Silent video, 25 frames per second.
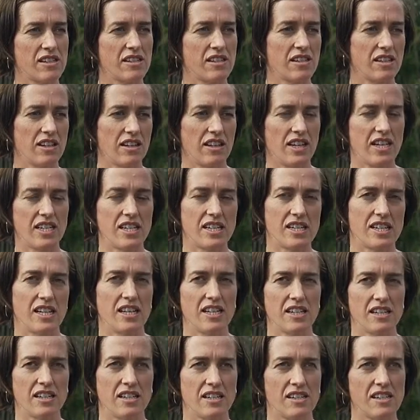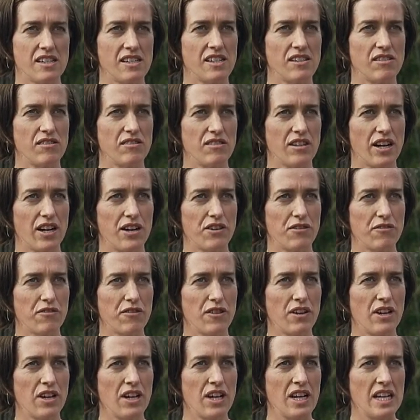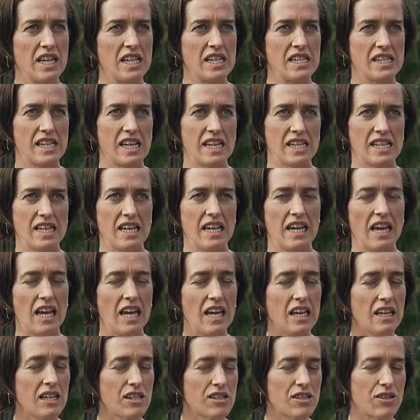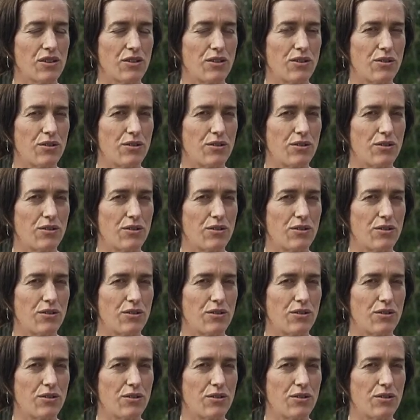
the legislation is still kind of settling in, so